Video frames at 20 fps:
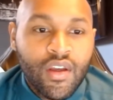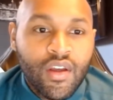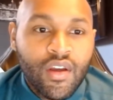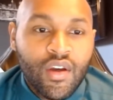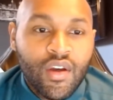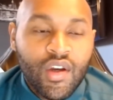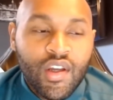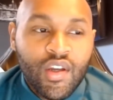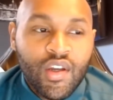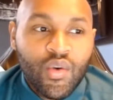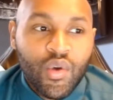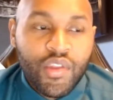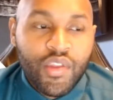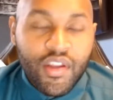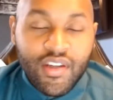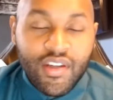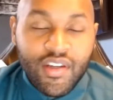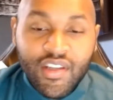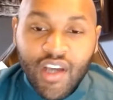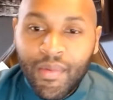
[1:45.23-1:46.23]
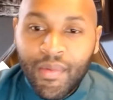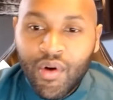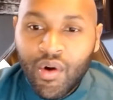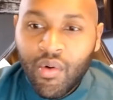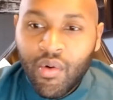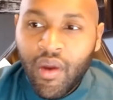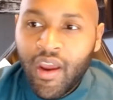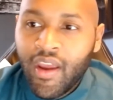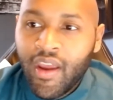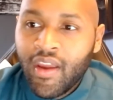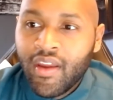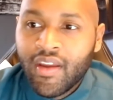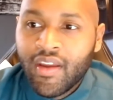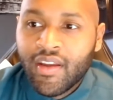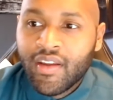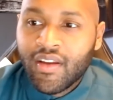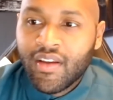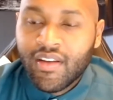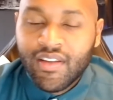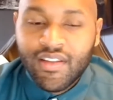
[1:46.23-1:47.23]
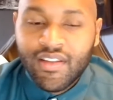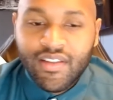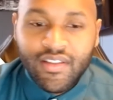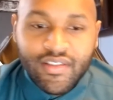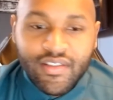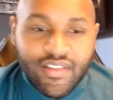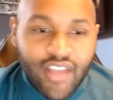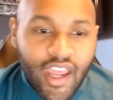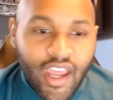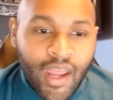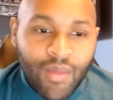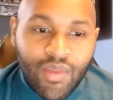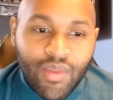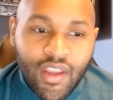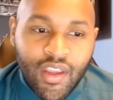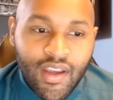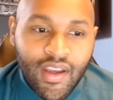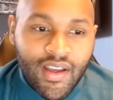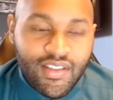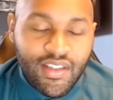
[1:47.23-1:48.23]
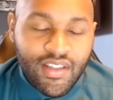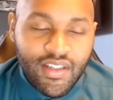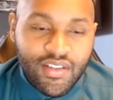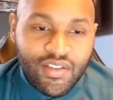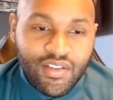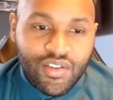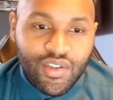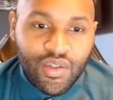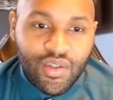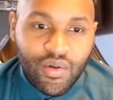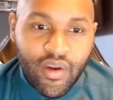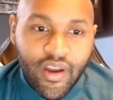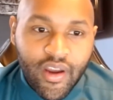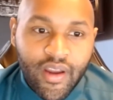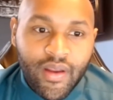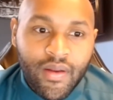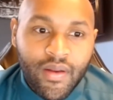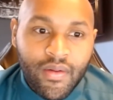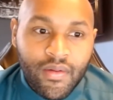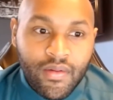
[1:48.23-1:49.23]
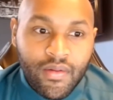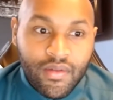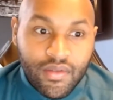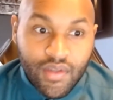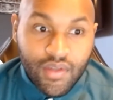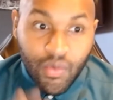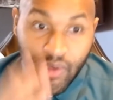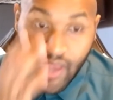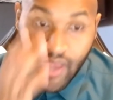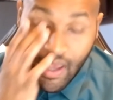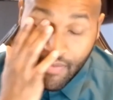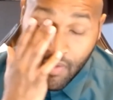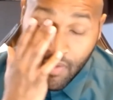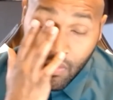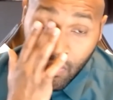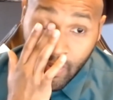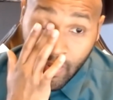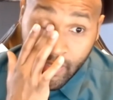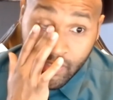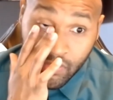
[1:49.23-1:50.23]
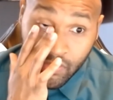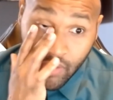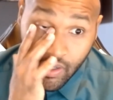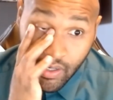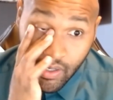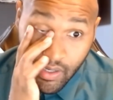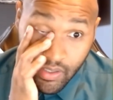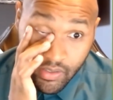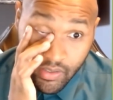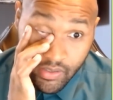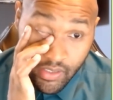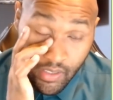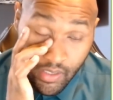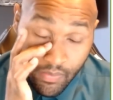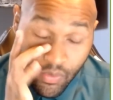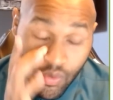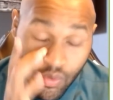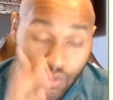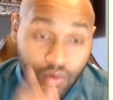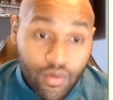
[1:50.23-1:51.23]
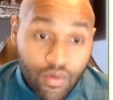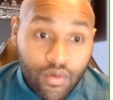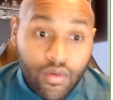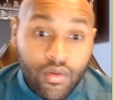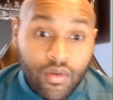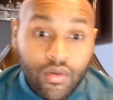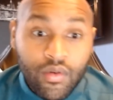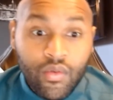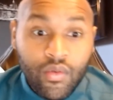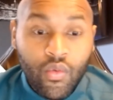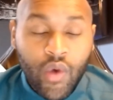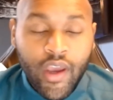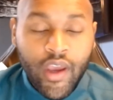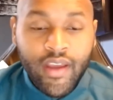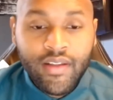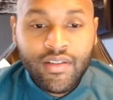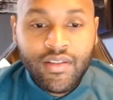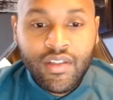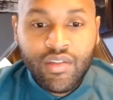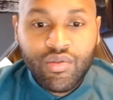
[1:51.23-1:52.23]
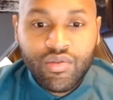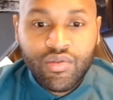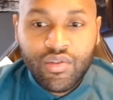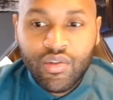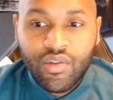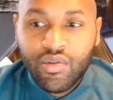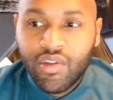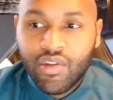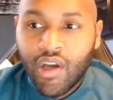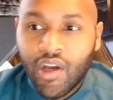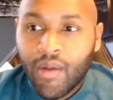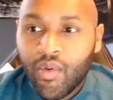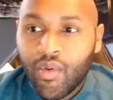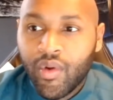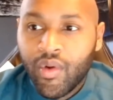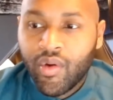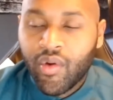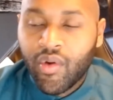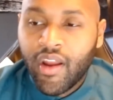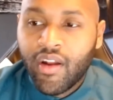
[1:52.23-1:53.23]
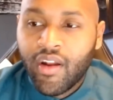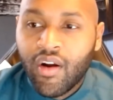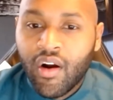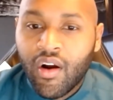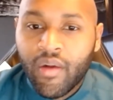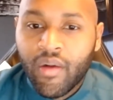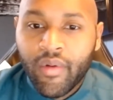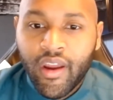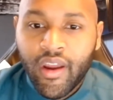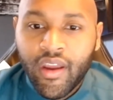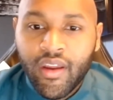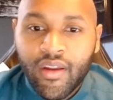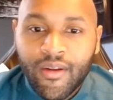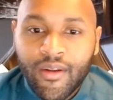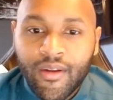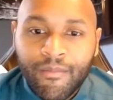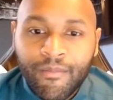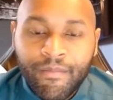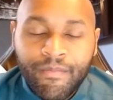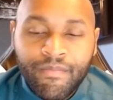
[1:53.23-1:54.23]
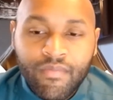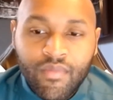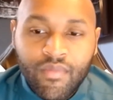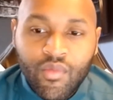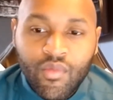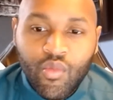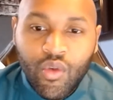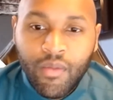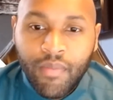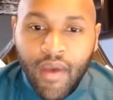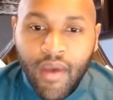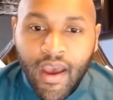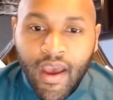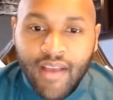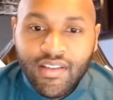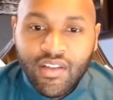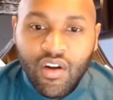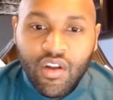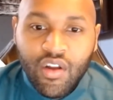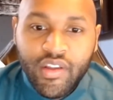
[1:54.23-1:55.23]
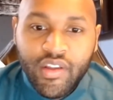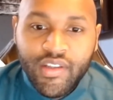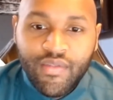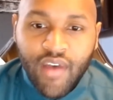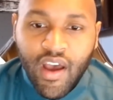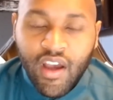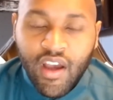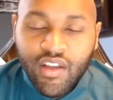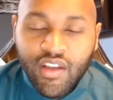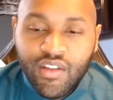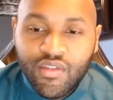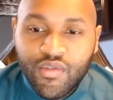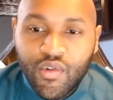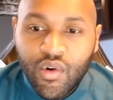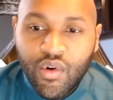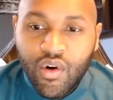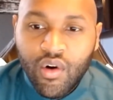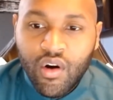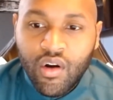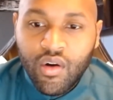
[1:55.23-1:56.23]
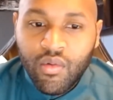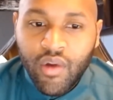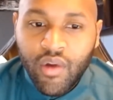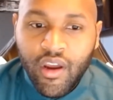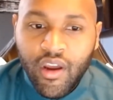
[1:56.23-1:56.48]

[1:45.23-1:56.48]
With a double array, same thing as an integer array. So we have our weights right here, double weights equals new double. We create our array. We pass in all these values for our array.